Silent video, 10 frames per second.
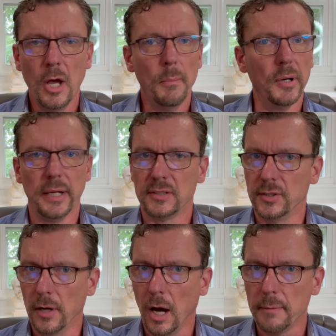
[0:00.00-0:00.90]
but it's
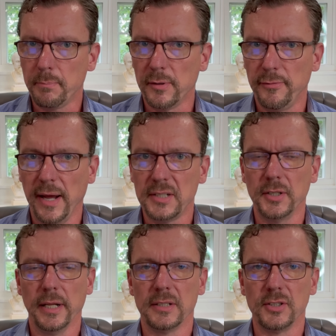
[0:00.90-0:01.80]
not
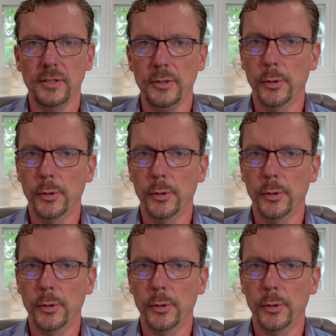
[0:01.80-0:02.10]
perfection.